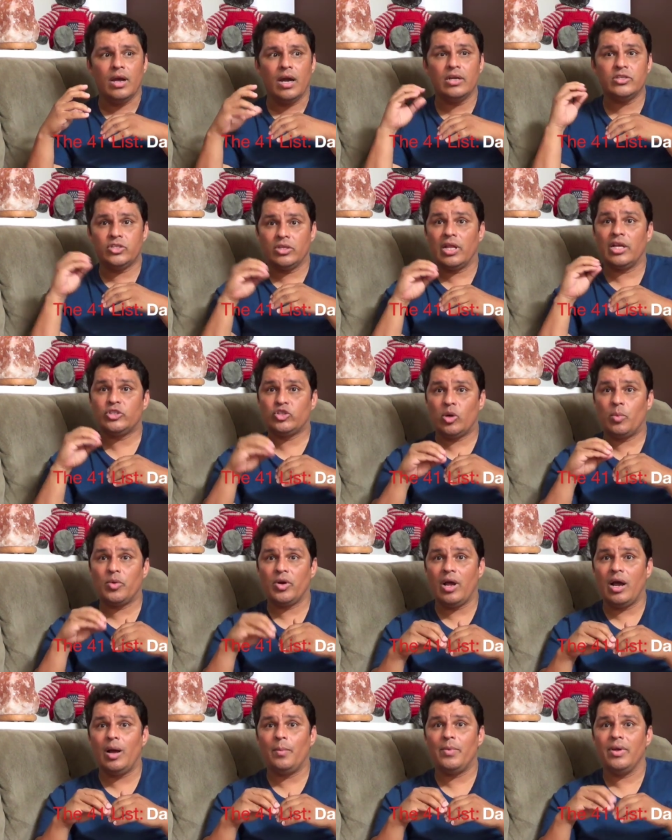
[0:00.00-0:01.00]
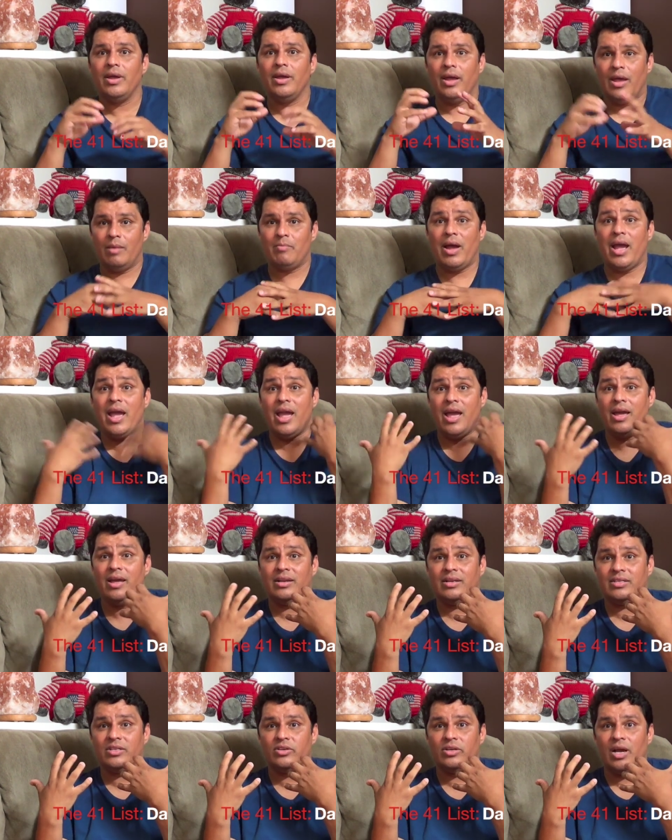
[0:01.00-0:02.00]
until I sobered up and my
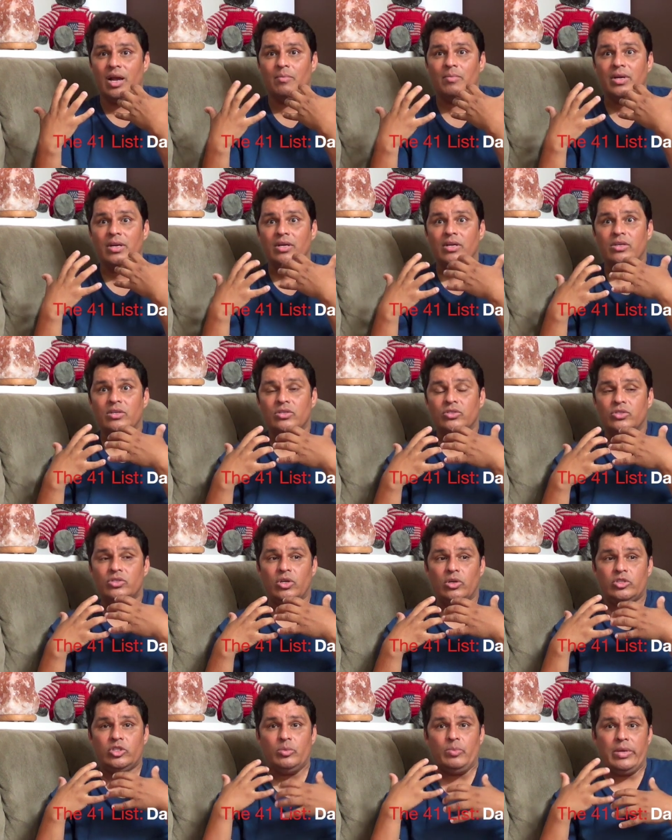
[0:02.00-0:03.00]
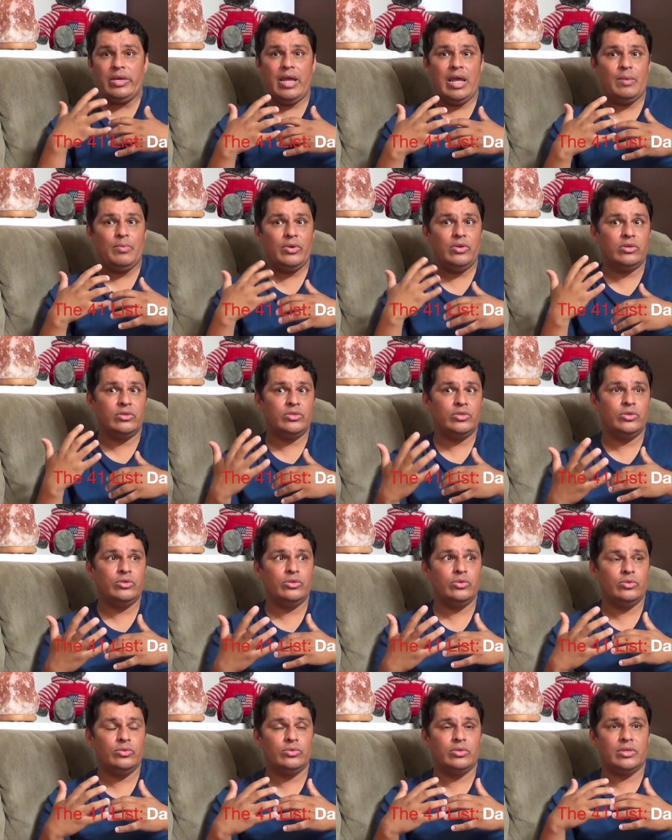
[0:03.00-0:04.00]
head cleared up. So to be able to
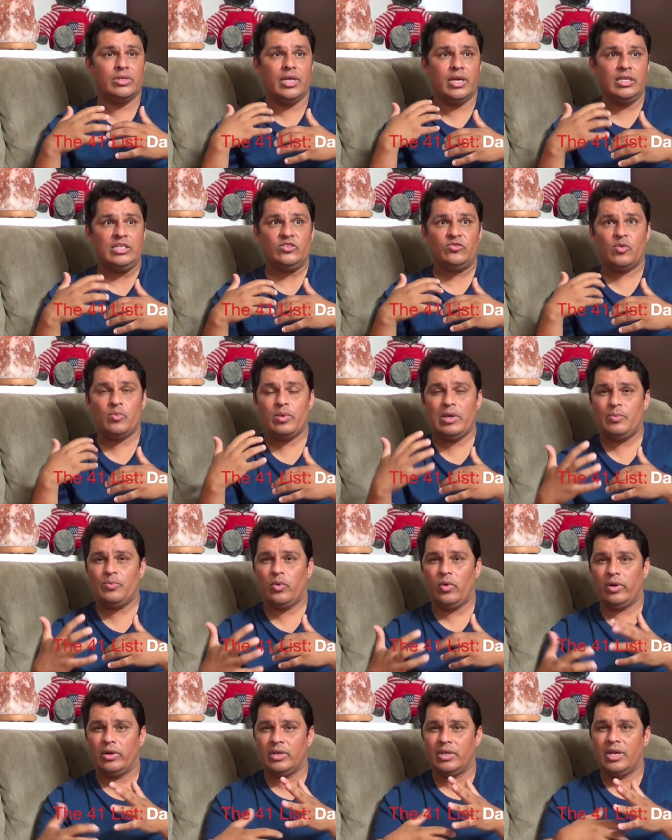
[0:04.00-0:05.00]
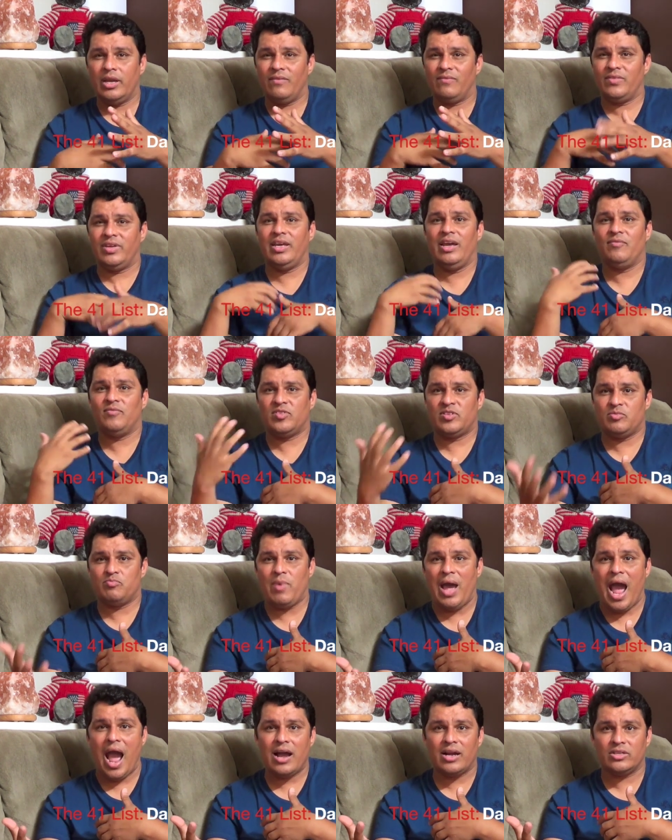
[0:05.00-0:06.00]
do things for people and give gifts
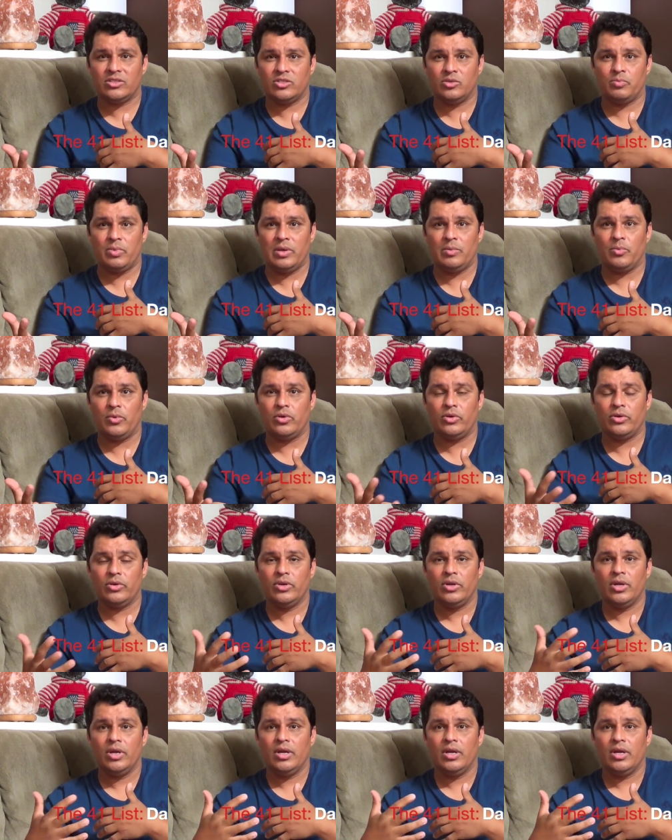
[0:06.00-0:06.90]
back to people,